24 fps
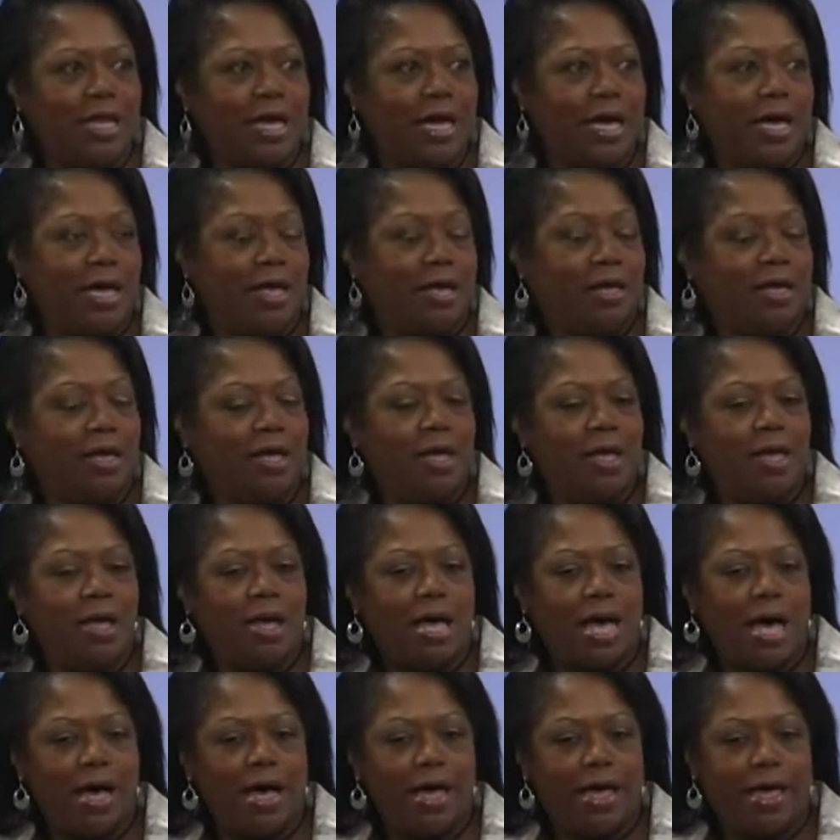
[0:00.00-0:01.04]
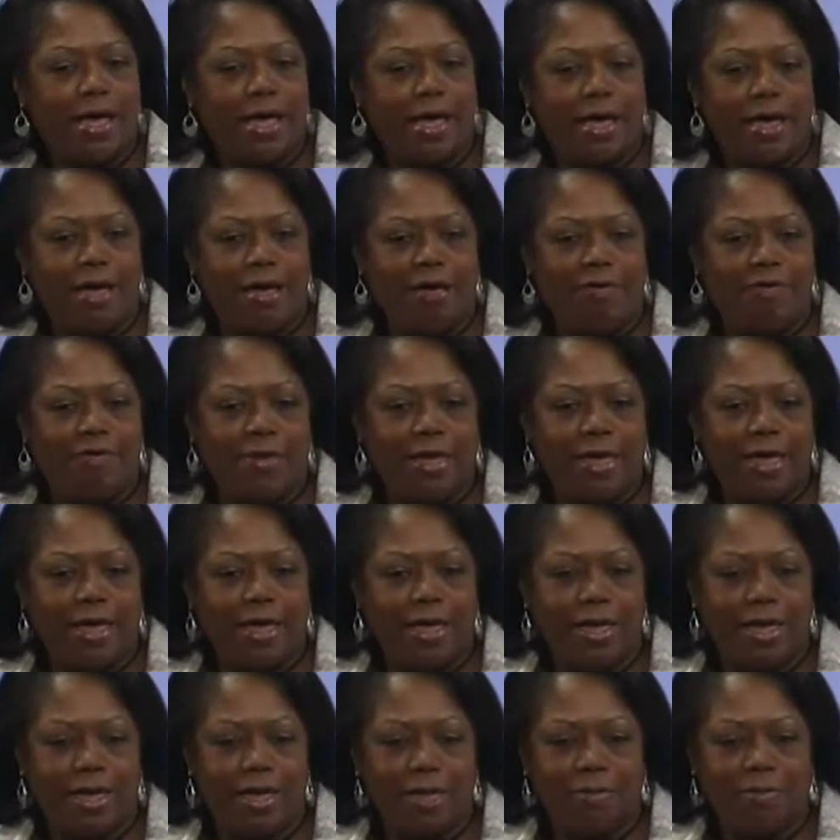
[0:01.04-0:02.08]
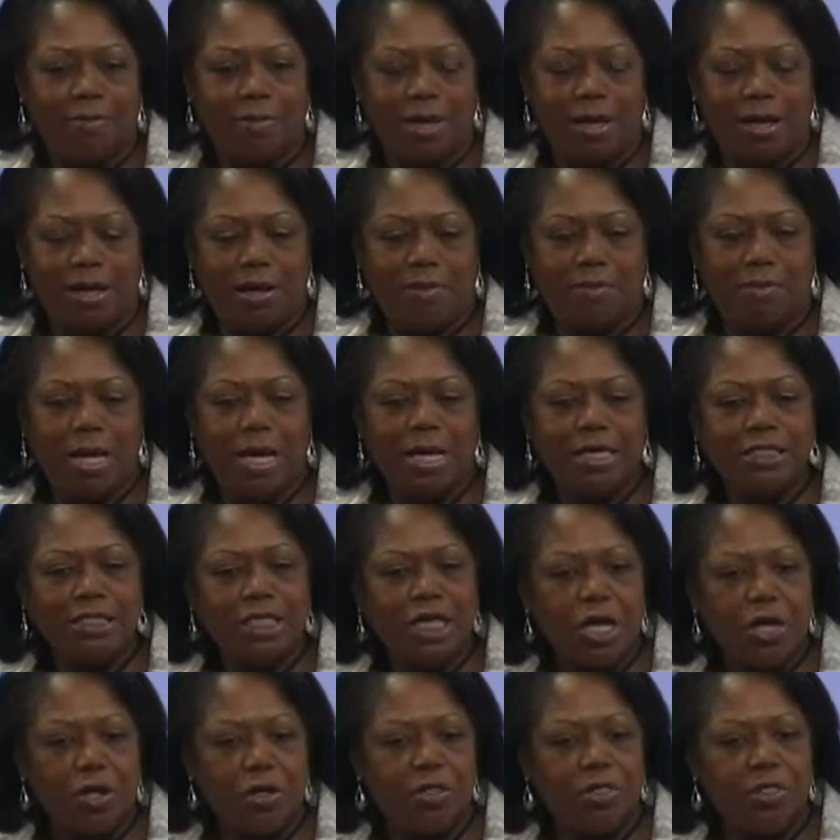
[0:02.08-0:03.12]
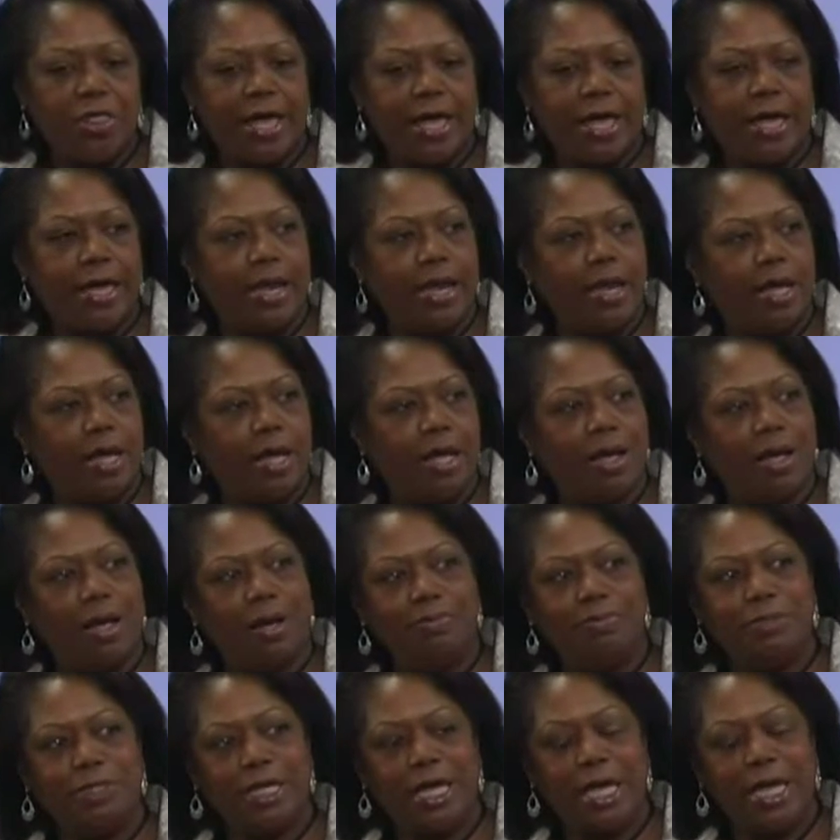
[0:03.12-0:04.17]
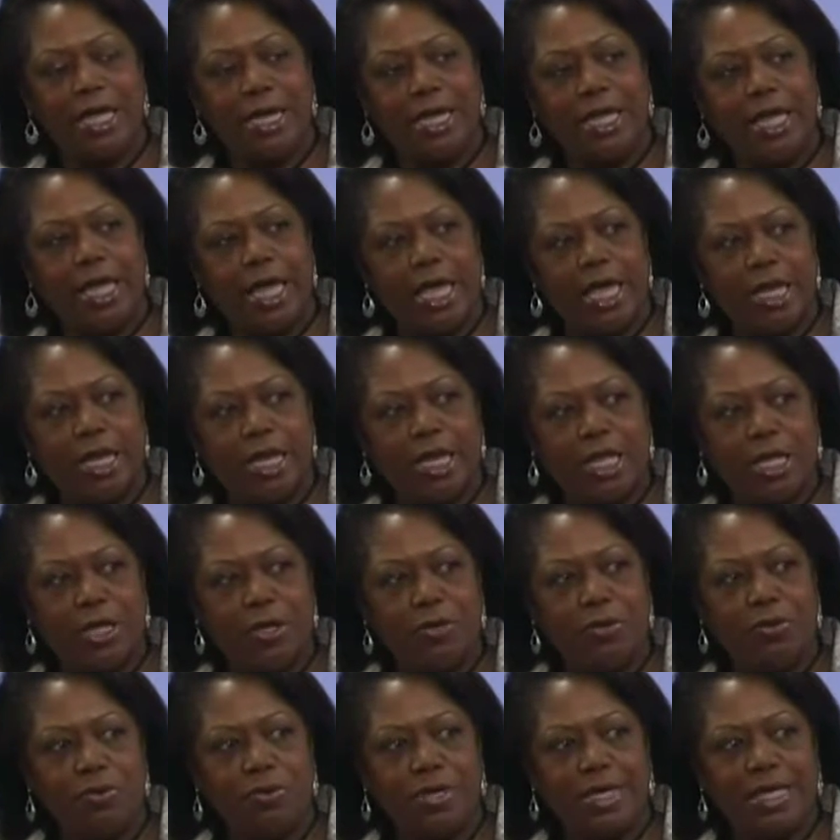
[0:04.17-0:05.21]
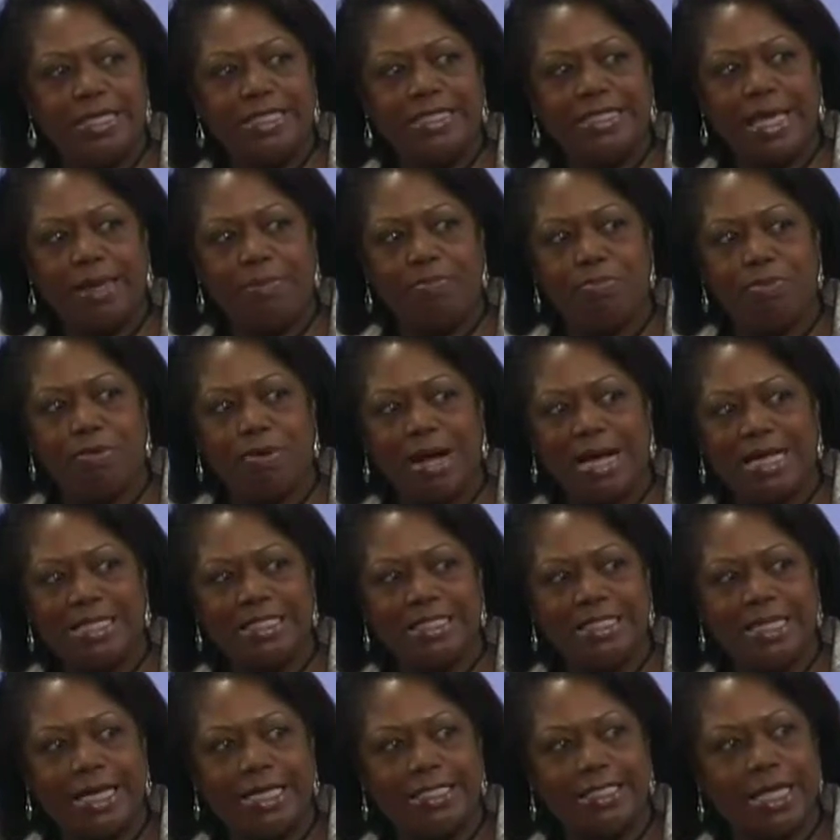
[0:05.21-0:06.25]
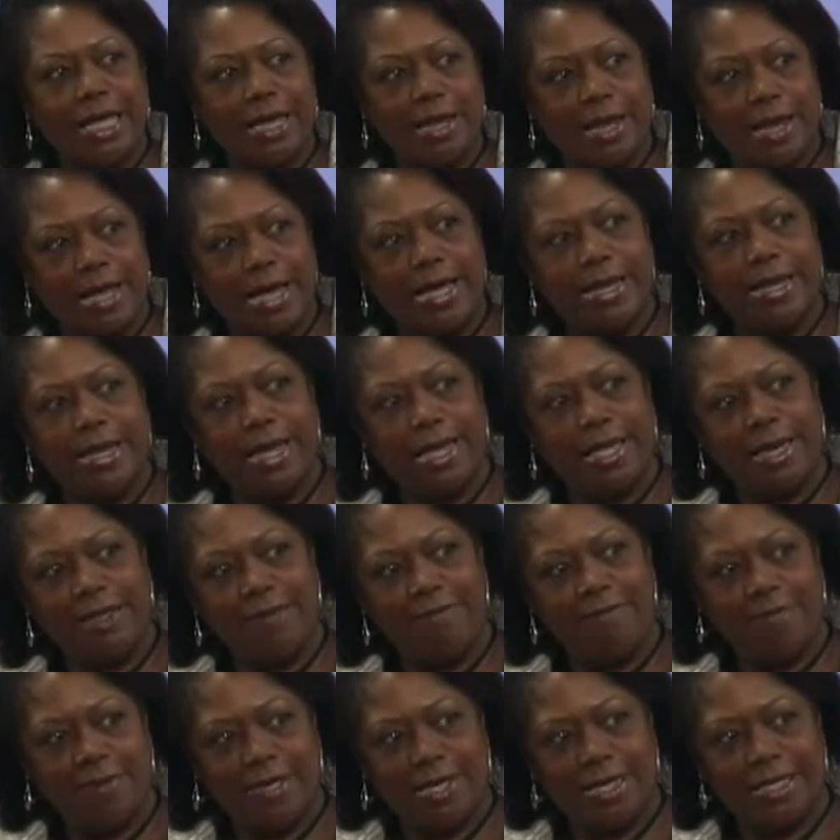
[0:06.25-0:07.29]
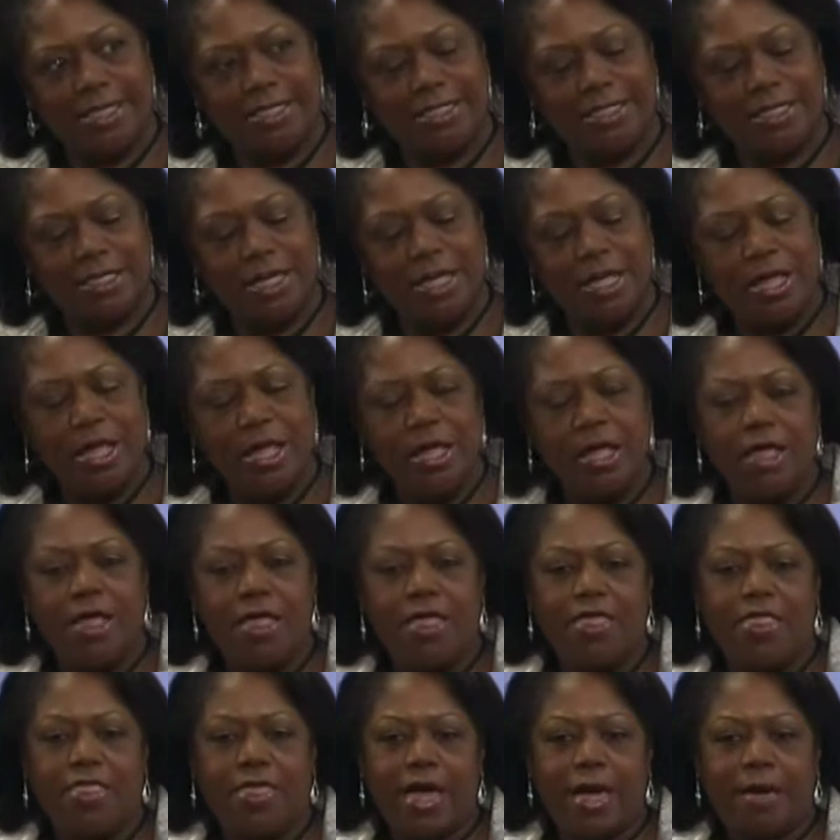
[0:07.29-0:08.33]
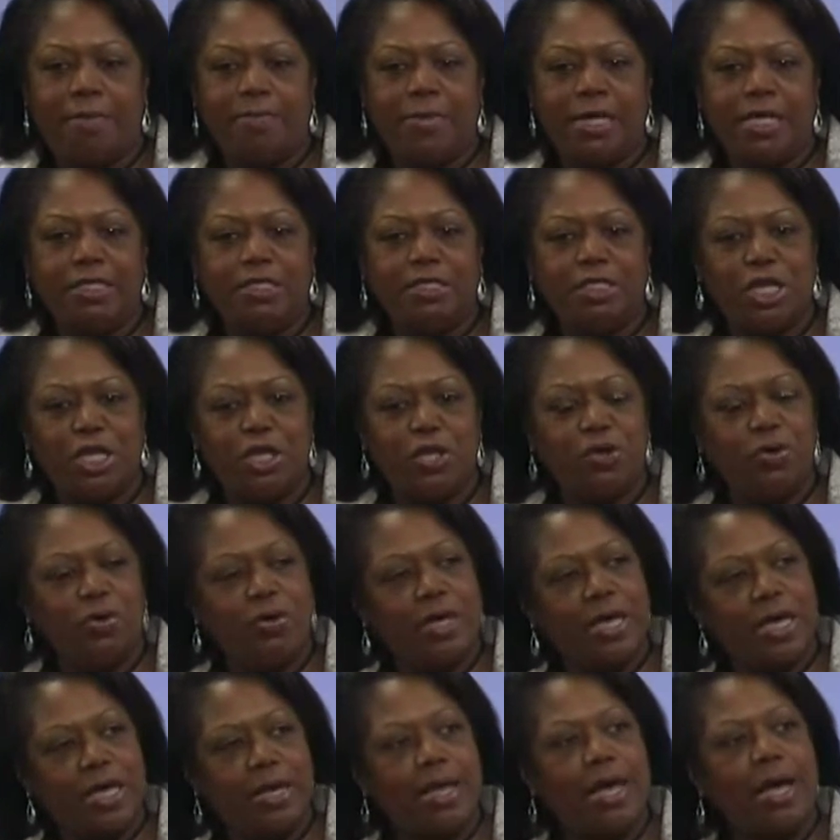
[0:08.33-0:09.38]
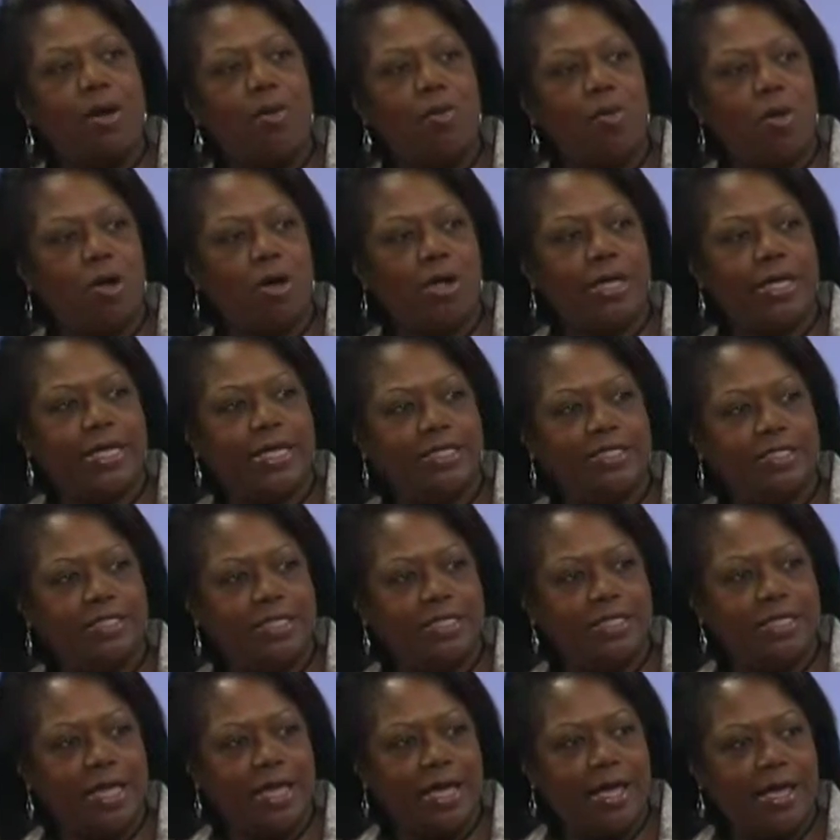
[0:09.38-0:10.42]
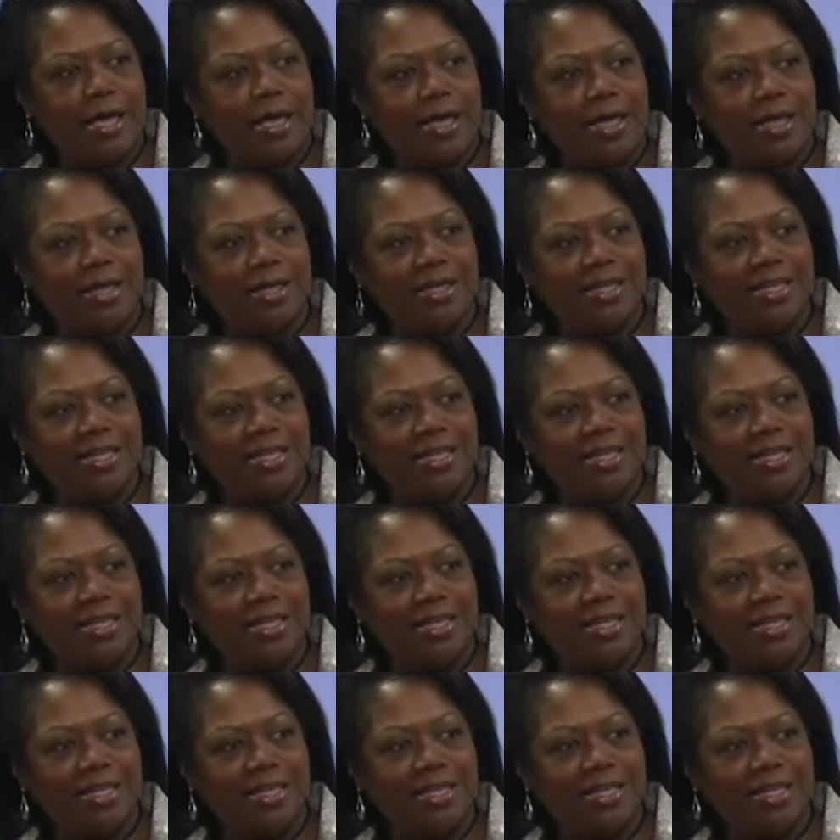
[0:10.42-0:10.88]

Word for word: not. I have a motto that obtaining a loan is a process and not an event. That means that you cannot walk in today